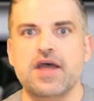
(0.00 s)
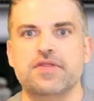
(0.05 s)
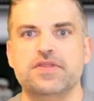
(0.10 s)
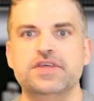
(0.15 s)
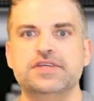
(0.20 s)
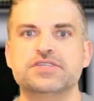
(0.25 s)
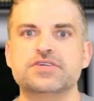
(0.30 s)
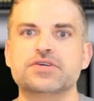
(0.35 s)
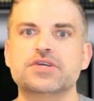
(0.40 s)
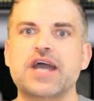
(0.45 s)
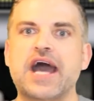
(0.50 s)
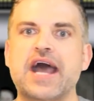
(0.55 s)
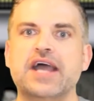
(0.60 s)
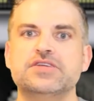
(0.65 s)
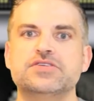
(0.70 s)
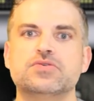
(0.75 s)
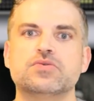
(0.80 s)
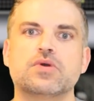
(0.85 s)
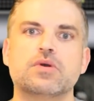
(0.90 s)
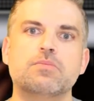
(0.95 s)
These are
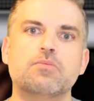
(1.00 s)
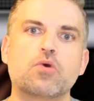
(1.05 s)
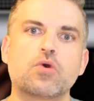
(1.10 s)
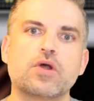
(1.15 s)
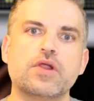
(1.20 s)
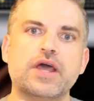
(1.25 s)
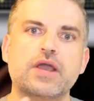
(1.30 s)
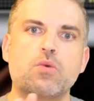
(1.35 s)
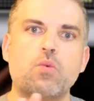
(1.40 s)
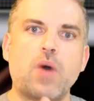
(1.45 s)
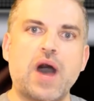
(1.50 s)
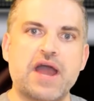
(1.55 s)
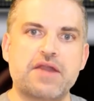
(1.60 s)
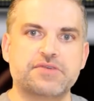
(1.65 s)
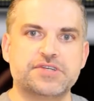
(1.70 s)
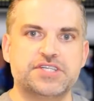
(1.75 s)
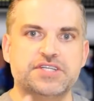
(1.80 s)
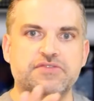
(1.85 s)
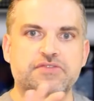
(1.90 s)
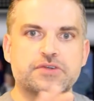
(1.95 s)
guys who are more like wide
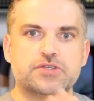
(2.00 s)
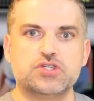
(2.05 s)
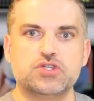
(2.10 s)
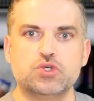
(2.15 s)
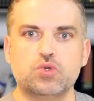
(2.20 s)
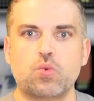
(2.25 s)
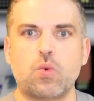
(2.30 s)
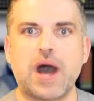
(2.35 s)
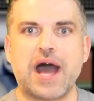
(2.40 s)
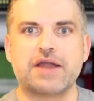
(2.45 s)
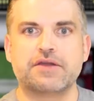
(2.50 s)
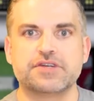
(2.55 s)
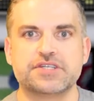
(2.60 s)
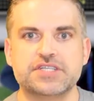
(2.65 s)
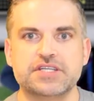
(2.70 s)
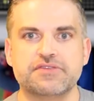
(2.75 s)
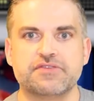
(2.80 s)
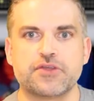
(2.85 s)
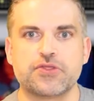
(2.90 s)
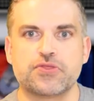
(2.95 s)
receiver two, wide
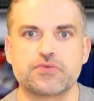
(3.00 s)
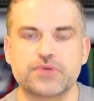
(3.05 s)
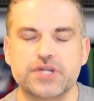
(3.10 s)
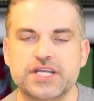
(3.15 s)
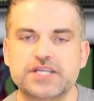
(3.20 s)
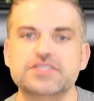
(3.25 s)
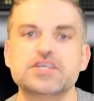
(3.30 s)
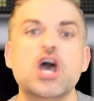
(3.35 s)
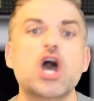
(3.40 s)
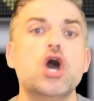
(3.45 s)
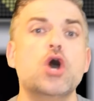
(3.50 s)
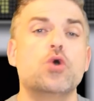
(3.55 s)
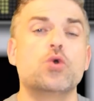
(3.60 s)
receiver threes,